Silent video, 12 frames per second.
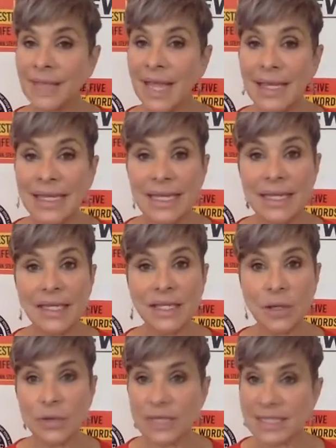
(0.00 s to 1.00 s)
and he, you
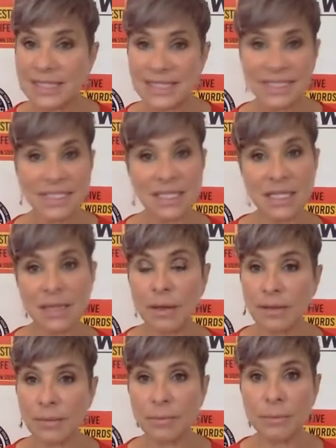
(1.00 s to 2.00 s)
know, gets into the
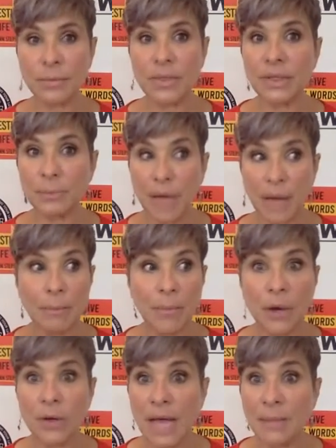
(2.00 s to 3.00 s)
pump
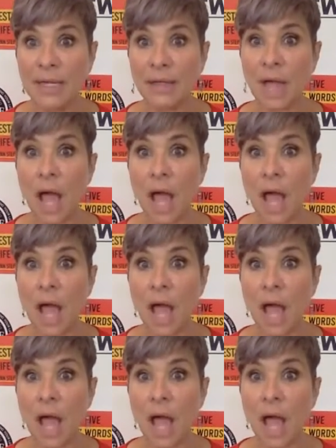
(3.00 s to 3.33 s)
mode. I mean,